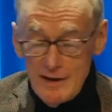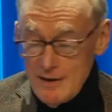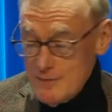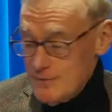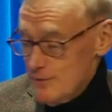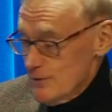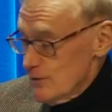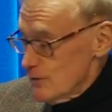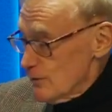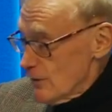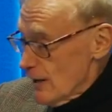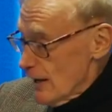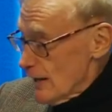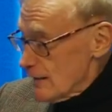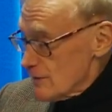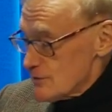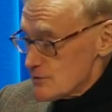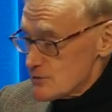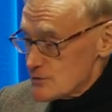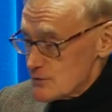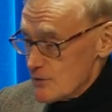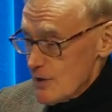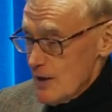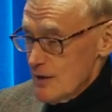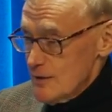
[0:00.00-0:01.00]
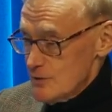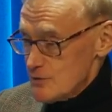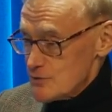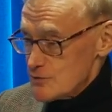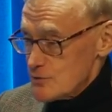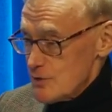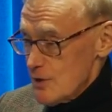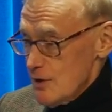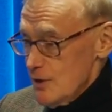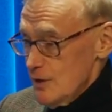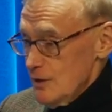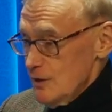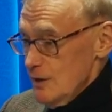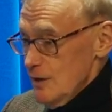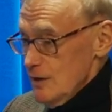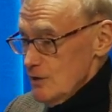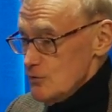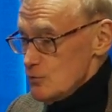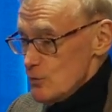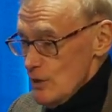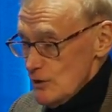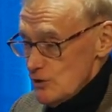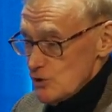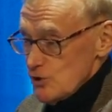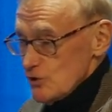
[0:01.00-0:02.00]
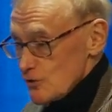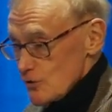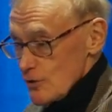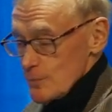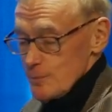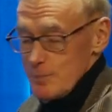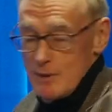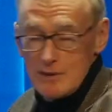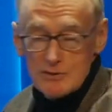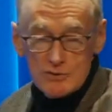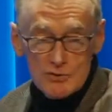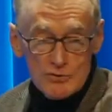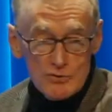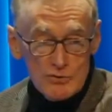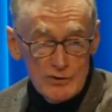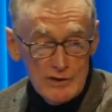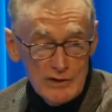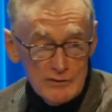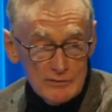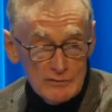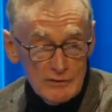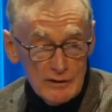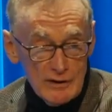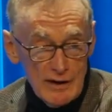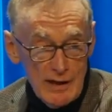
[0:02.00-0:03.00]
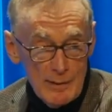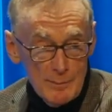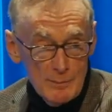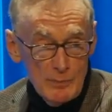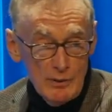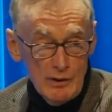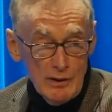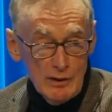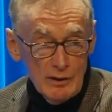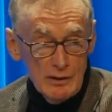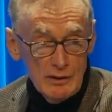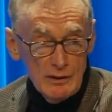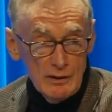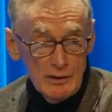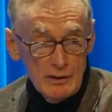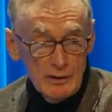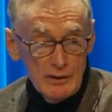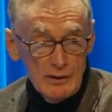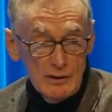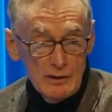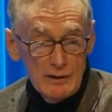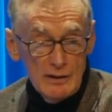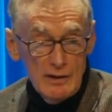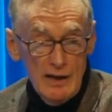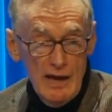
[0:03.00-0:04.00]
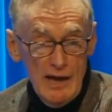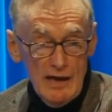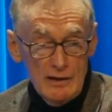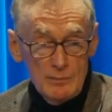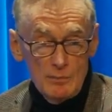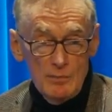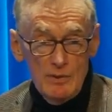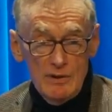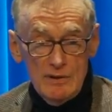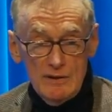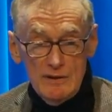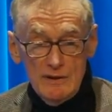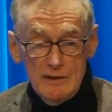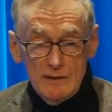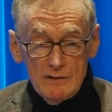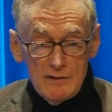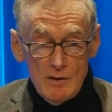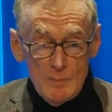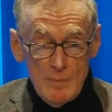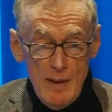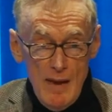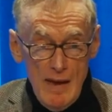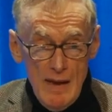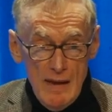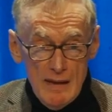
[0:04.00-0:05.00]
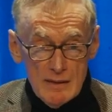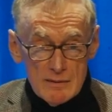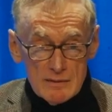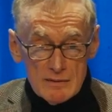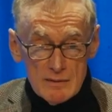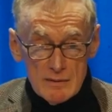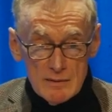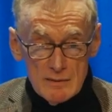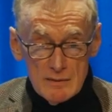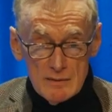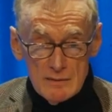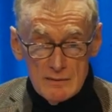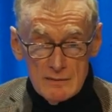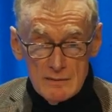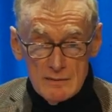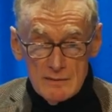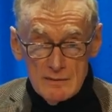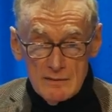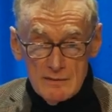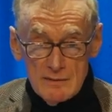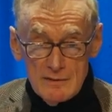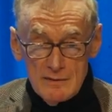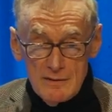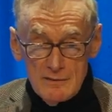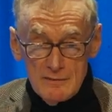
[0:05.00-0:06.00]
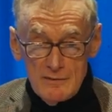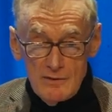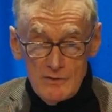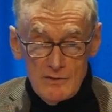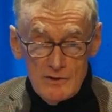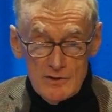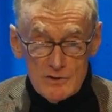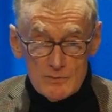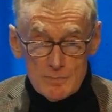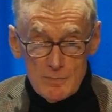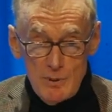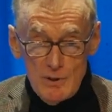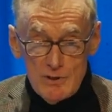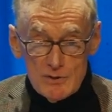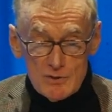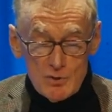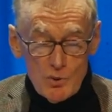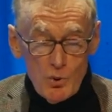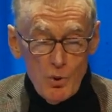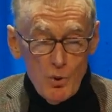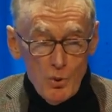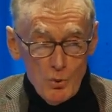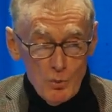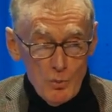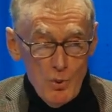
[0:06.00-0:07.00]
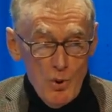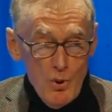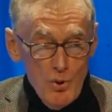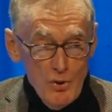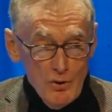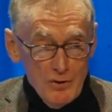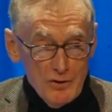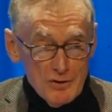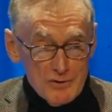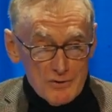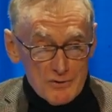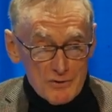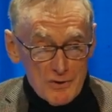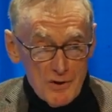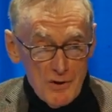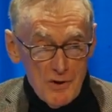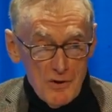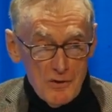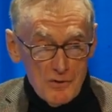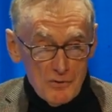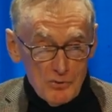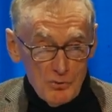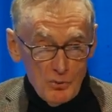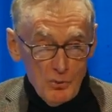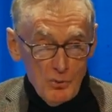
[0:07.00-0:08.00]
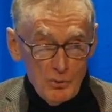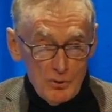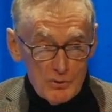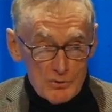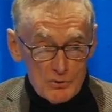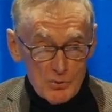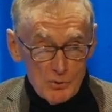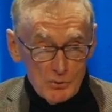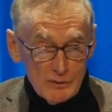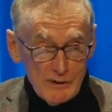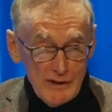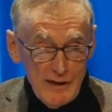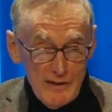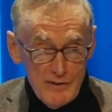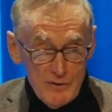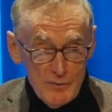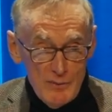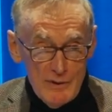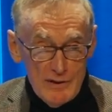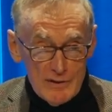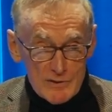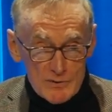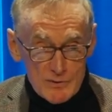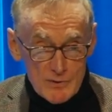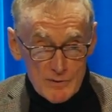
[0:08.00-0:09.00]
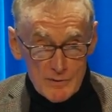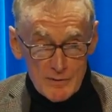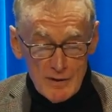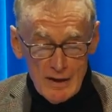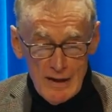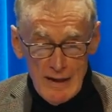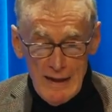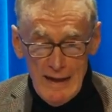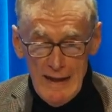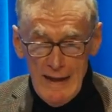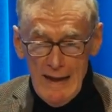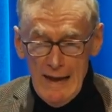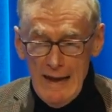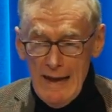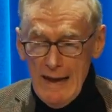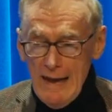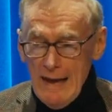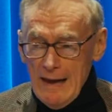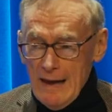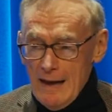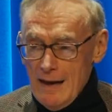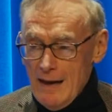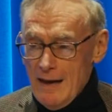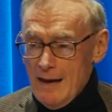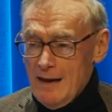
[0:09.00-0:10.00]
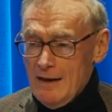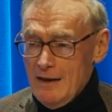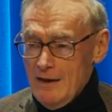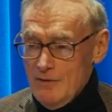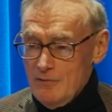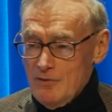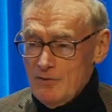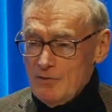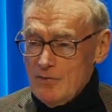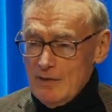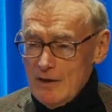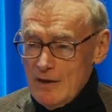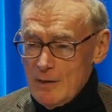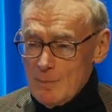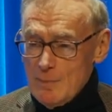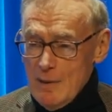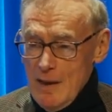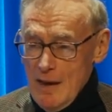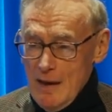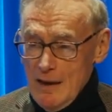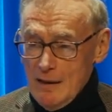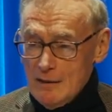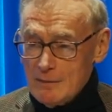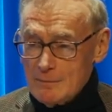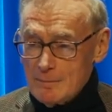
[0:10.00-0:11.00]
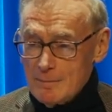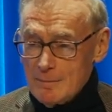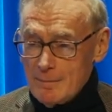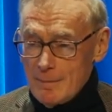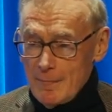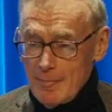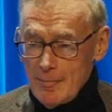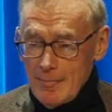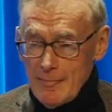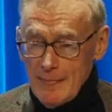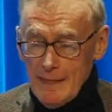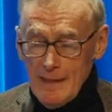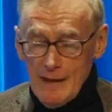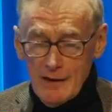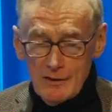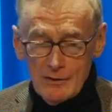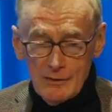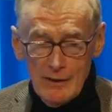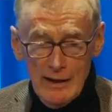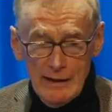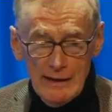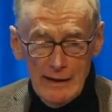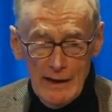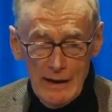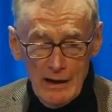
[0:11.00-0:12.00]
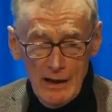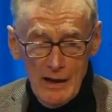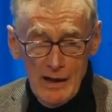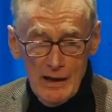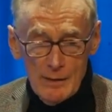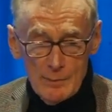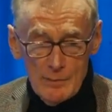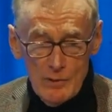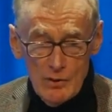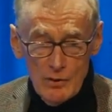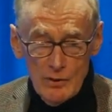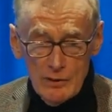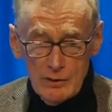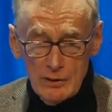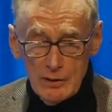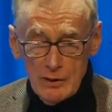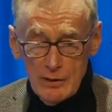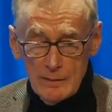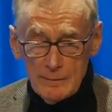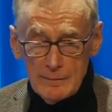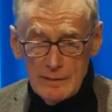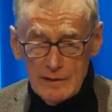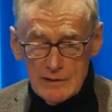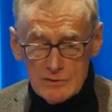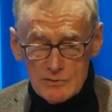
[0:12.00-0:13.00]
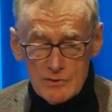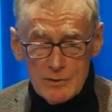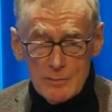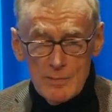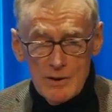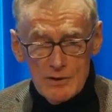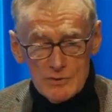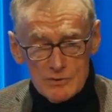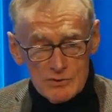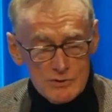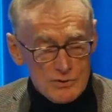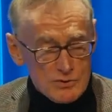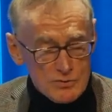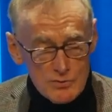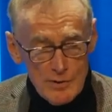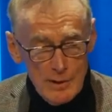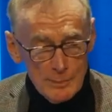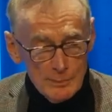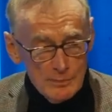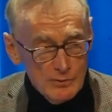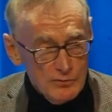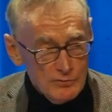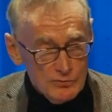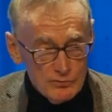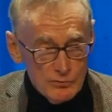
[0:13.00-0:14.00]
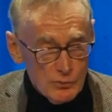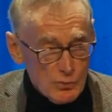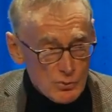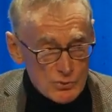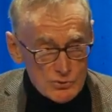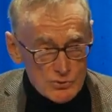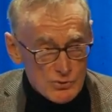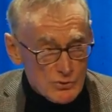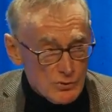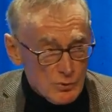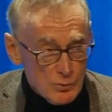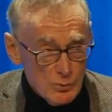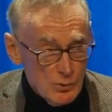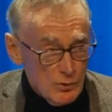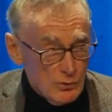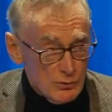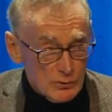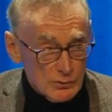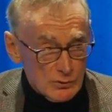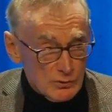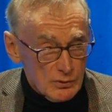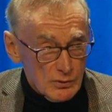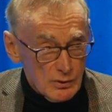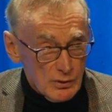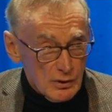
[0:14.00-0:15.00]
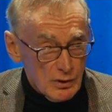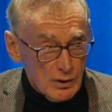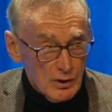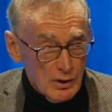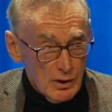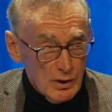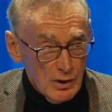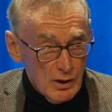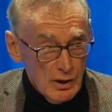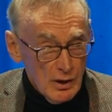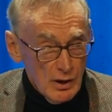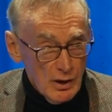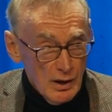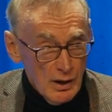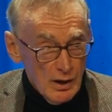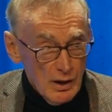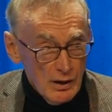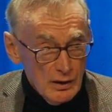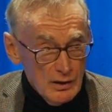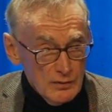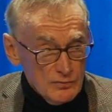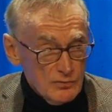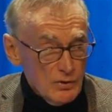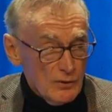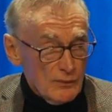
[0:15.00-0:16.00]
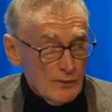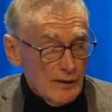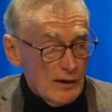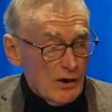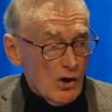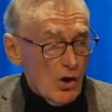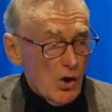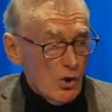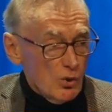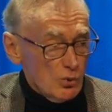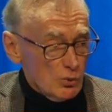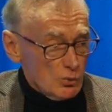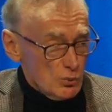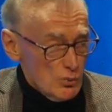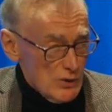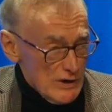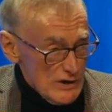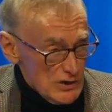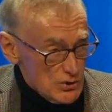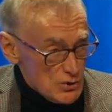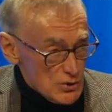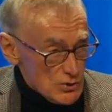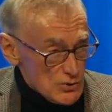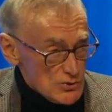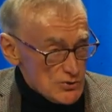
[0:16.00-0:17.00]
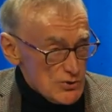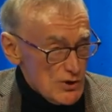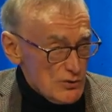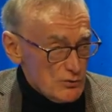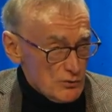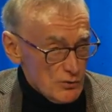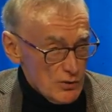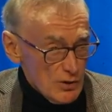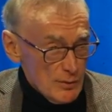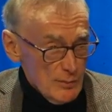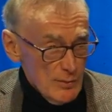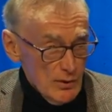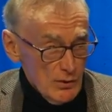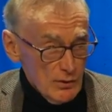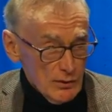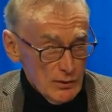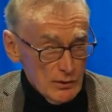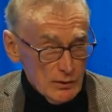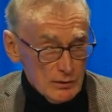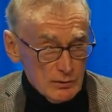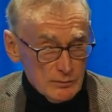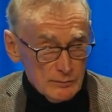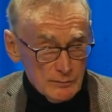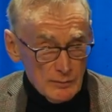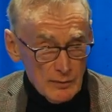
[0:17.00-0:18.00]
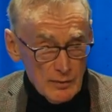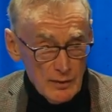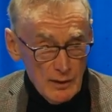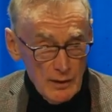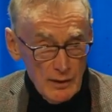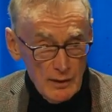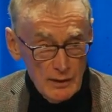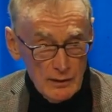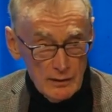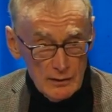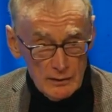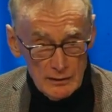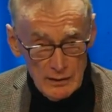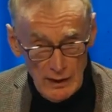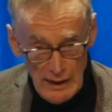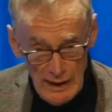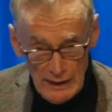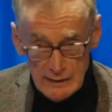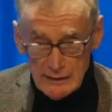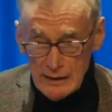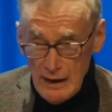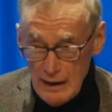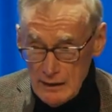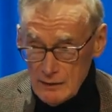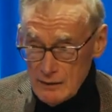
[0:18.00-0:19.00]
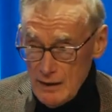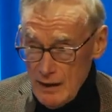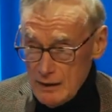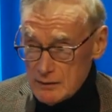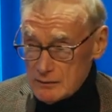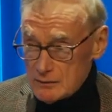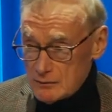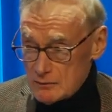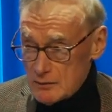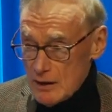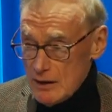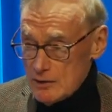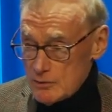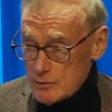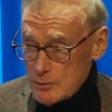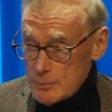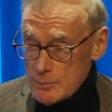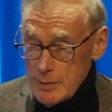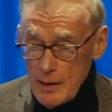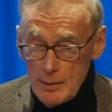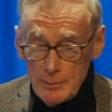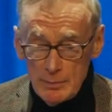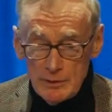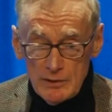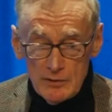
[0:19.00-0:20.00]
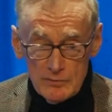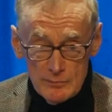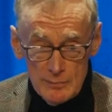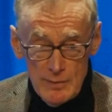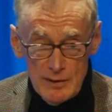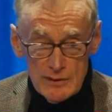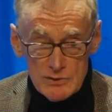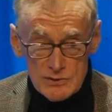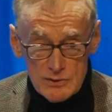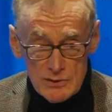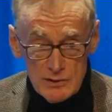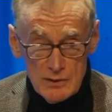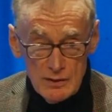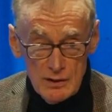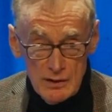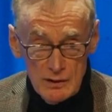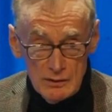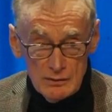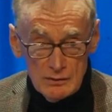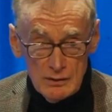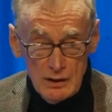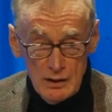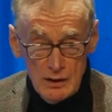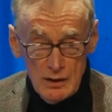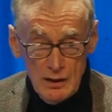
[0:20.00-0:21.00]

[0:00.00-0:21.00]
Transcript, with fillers: in the United States, enriching the peasantry of Colombia and meeting a demand that these Peace Corps workers thought as altogether innocent. If you think about it, our great ally America is the most disruptive force in the world. You've got that whole region, Central America, and, and that great Republic of Mexico